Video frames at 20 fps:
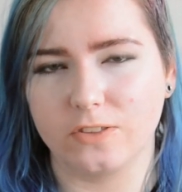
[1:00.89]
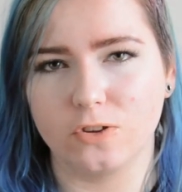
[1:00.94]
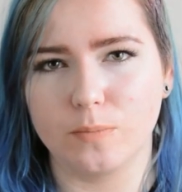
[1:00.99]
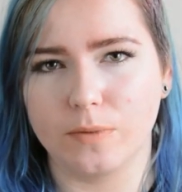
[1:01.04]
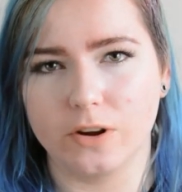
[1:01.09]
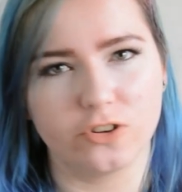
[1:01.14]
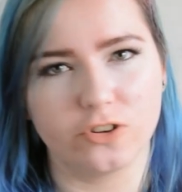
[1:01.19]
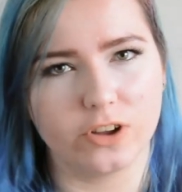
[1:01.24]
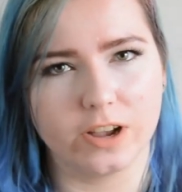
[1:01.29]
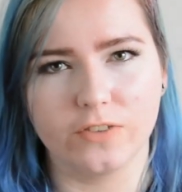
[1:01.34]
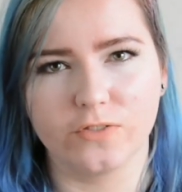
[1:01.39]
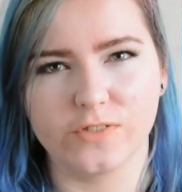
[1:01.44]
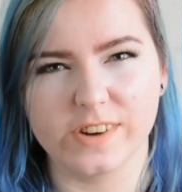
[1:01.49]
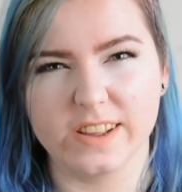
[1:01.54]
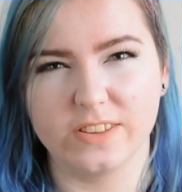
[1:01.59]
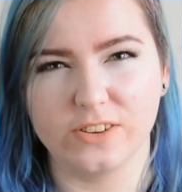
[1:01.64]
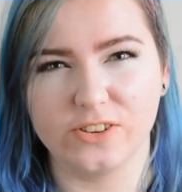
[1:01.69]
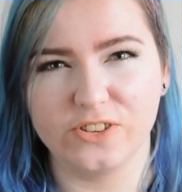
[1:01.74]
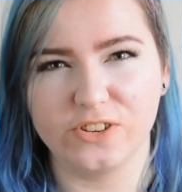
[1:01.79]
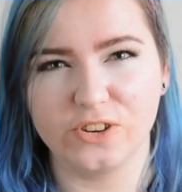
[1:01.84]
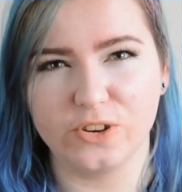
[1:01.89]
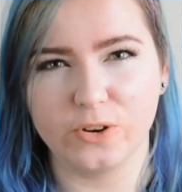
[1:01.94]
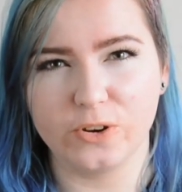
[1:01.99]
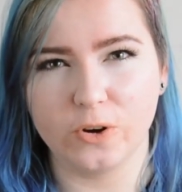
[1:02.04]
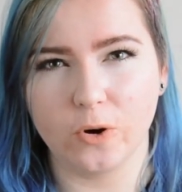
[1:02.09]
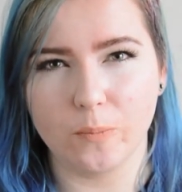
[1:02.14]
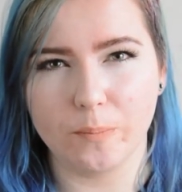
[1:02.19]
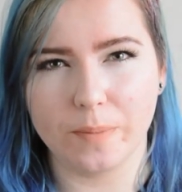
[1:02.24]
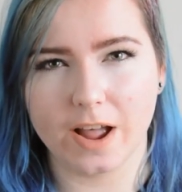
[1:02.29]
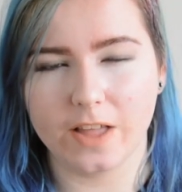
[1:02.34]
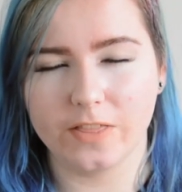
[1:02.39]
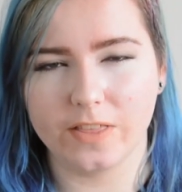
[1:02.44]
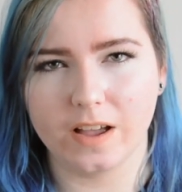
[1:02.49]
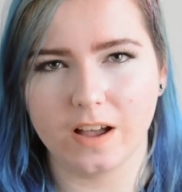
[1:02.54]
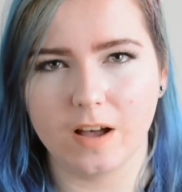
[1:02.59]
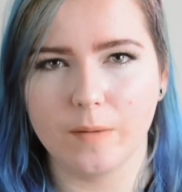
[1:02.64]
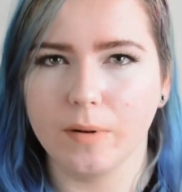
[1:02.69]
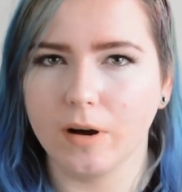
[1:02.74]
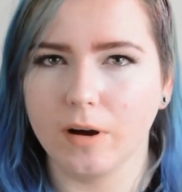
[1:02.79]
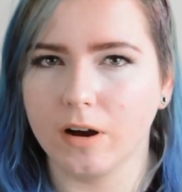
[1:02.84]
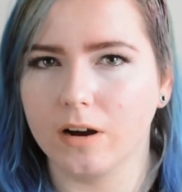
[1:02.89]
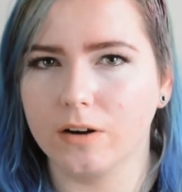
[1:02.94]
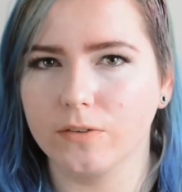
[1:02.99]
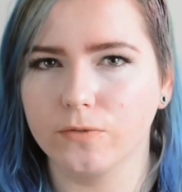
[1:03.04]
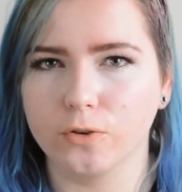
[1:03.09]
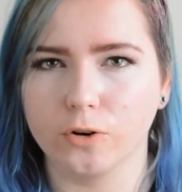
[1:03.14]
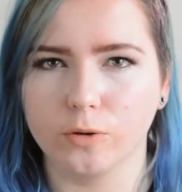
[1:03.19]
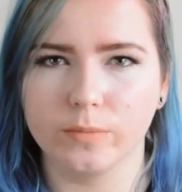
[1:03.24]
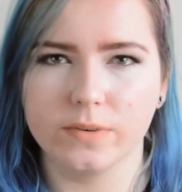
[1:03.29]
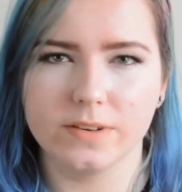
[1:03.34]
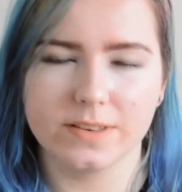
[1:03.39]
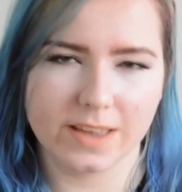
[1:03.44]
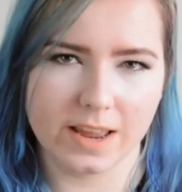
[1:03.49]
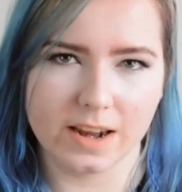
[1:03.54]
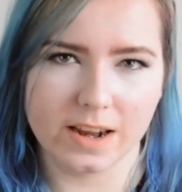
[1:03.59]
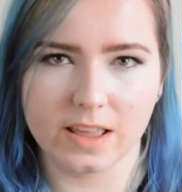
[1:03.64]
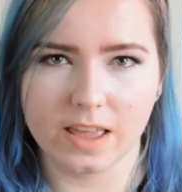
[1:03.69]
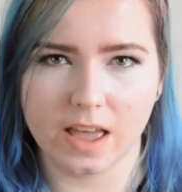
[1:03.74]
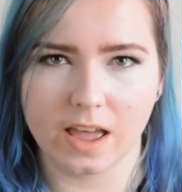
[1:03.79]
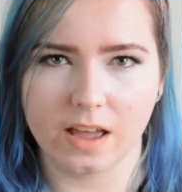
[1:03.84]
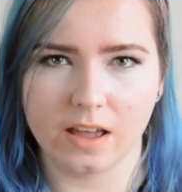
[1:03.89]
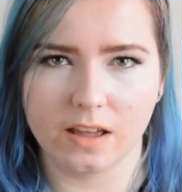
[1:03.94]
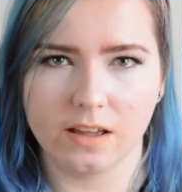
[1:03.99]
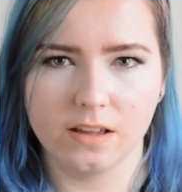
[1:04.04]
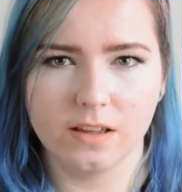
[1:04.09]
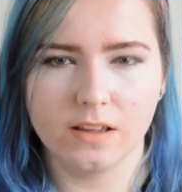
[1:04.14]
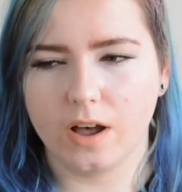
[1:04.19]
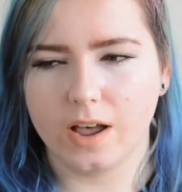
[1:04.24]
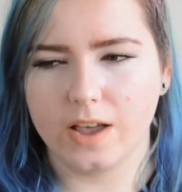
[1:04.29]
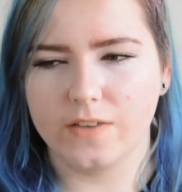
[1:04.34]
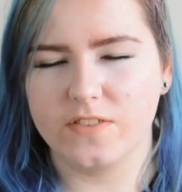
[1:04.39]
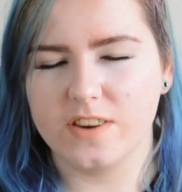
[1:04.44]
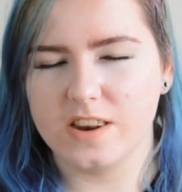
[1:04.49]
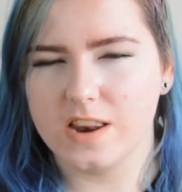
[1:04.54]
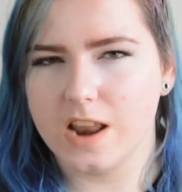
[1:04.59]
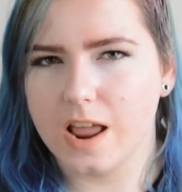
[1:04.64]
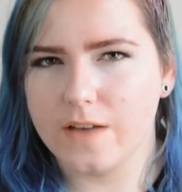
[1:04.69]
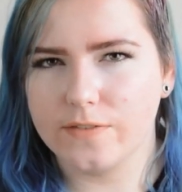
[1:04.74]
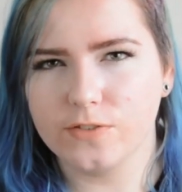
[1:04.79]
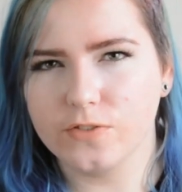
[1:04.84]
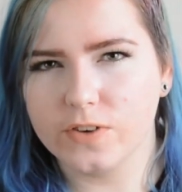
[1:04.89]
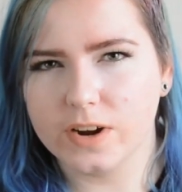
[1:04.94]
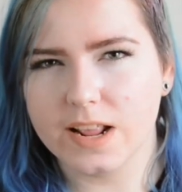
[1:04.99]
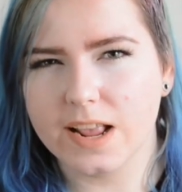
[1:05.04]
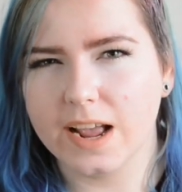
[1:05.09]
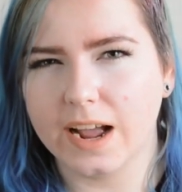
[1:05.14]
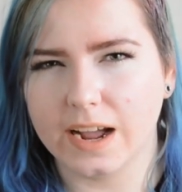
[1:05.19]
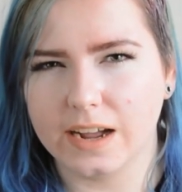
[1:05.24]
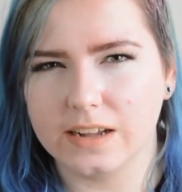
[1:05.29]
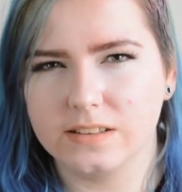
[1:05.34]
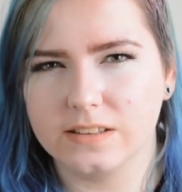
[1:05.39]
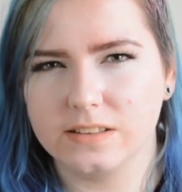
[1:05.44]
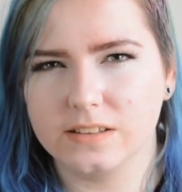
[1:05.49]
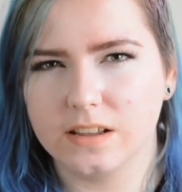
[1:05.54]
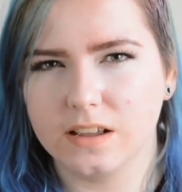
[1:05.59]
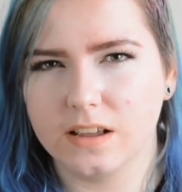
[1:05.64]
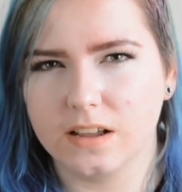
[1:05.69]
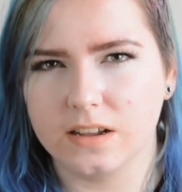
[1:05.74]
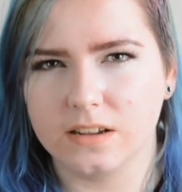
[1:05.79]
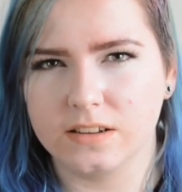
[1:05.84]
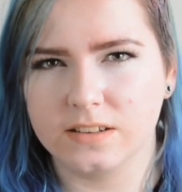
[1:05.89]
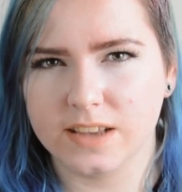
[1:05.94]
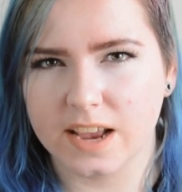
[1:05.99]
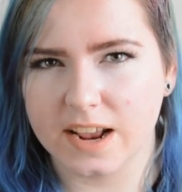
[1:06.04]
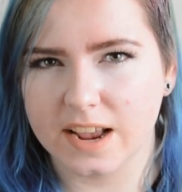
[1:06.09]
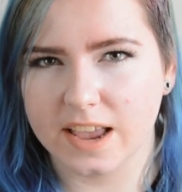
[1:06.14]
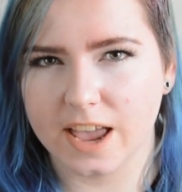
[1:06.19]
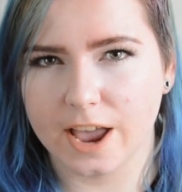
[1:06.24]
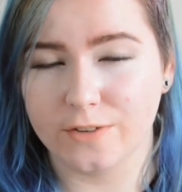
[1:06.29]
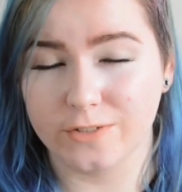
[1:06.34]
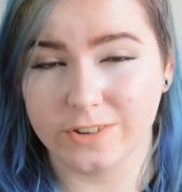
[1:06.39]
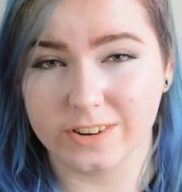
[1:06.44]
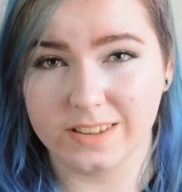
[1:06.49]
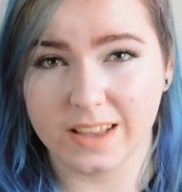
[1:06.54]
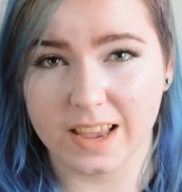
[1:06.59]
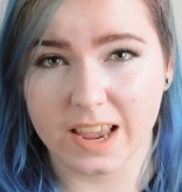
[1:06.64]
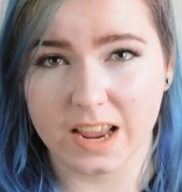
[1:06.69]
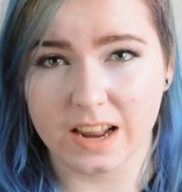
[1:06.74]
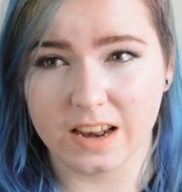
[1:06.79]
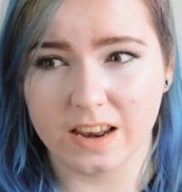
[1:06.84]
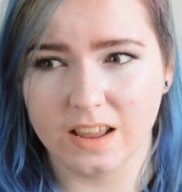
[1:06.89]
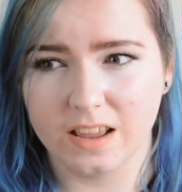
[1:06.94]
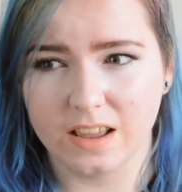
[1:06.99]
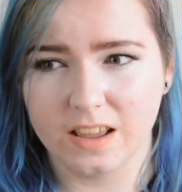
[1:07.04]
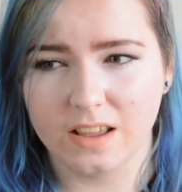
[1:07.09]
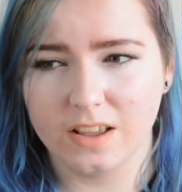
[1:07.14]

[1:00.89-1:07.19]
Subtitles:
not much I can really do to combat that apart from skincare. I've never really had a skincare routine.